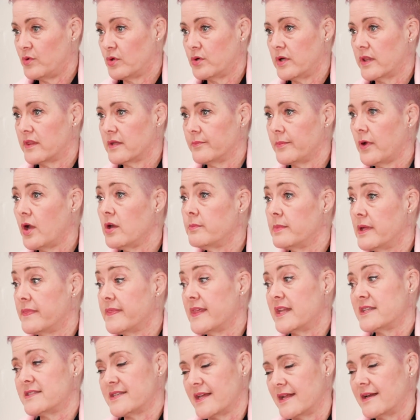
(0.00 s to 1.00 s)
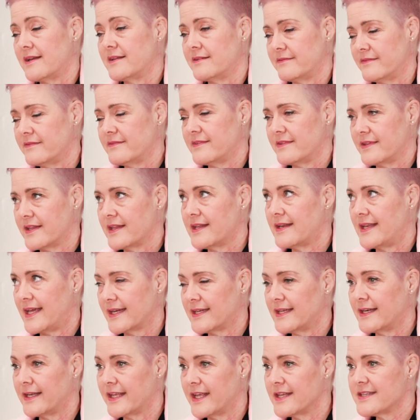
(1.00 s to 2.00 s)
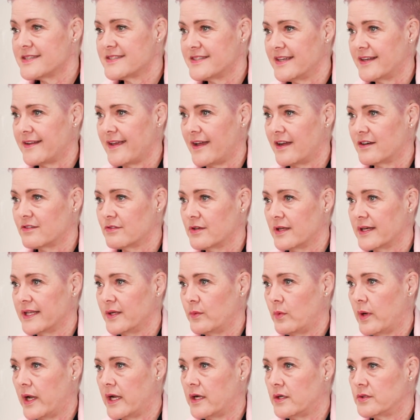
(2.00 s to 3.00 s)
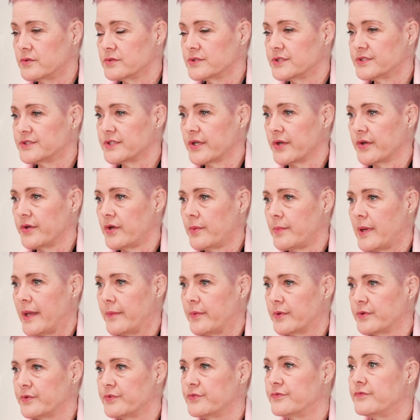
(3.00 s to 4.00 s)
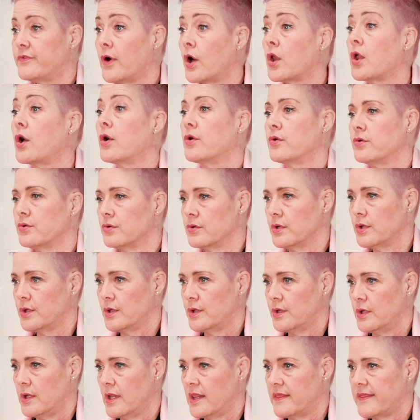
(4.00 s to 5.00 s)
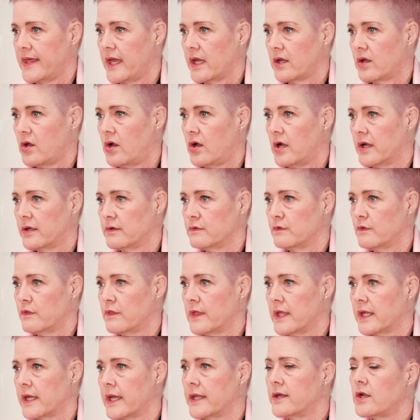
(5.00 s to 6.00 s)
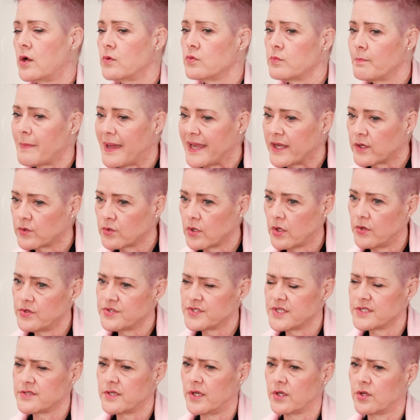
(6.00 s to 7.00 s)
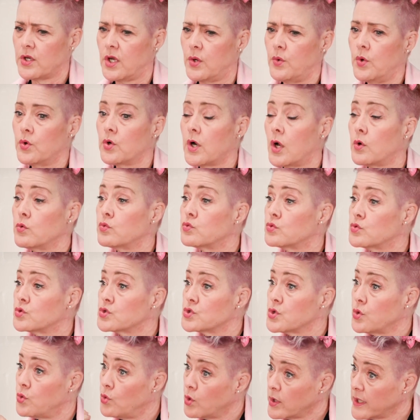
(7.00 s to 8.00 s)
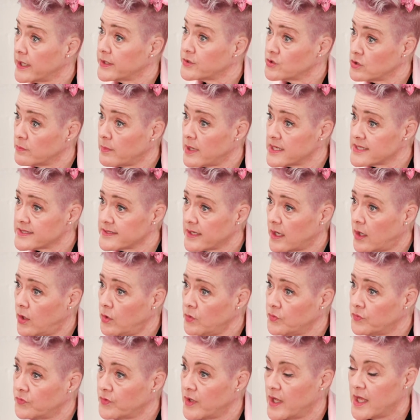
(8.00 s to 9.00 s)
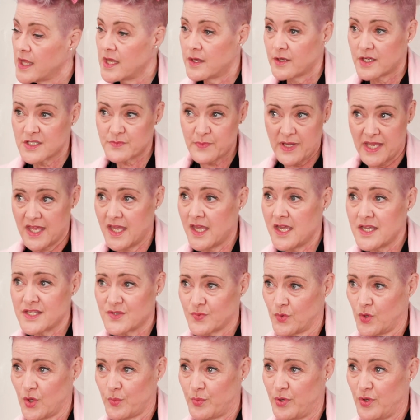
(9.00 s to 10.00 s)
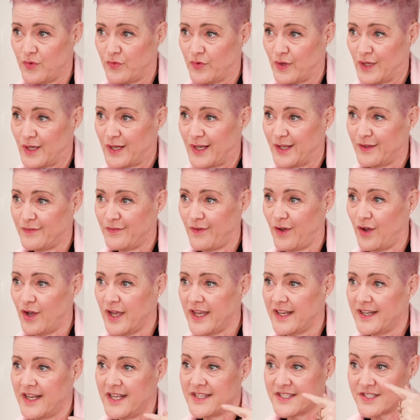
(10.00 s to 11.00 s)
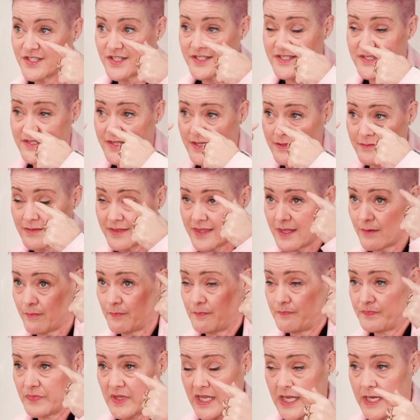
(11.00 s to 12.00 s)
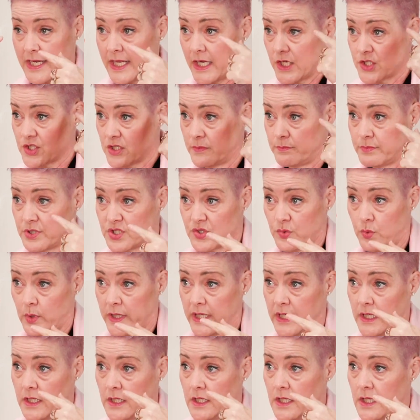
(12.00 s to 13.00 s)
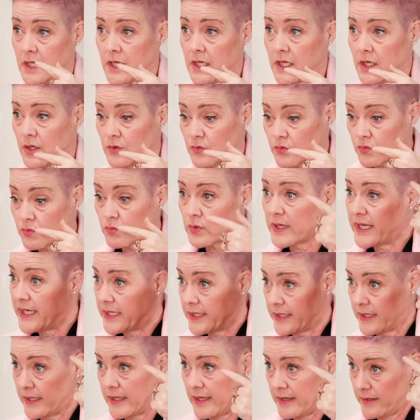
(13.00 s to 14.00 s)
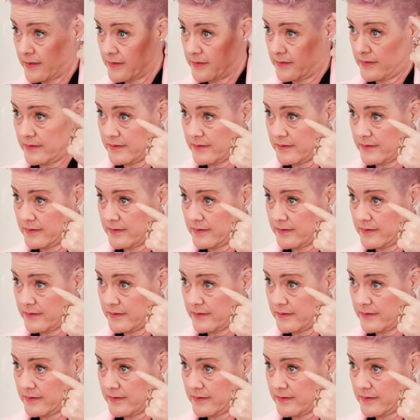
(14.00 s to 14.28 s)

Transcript: book at the moment that's luckily it's set out really well. So I'm able to follow that kind of thing. And I'll make notes as I go or I'll talk it to myself because my ears work perfectly fine. Mm. It's just the, the connection between reading